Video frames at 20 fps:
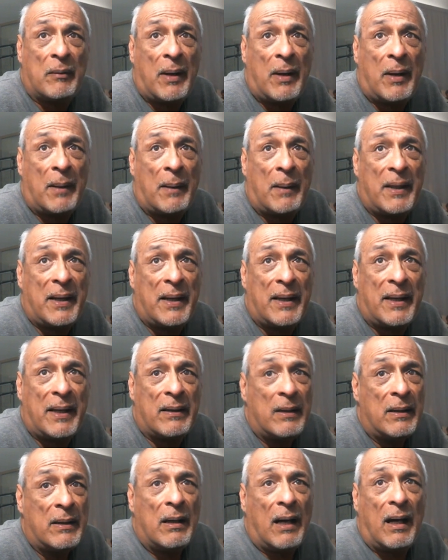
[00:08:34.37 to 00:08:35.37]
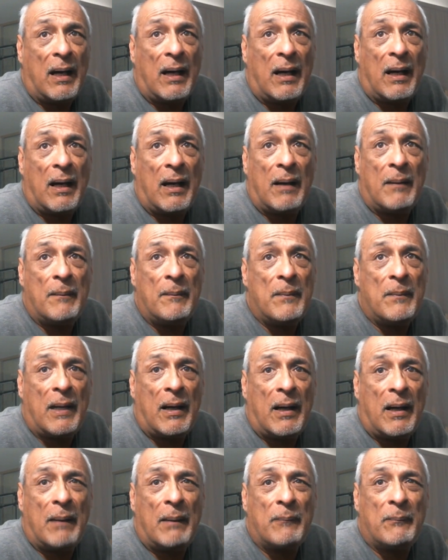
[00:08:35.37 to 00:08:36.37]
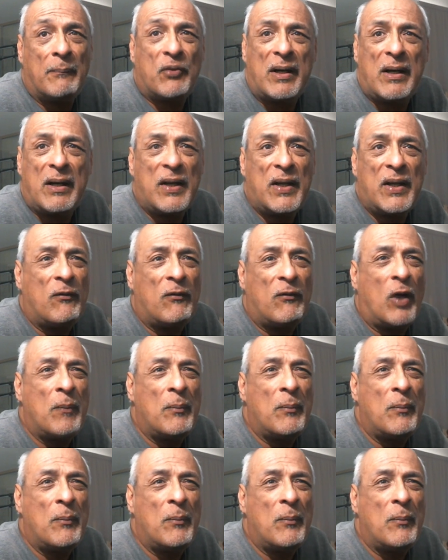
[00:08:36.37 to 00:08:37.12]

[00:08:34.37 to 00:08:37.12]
I mean, um, I'm trying to think of one more.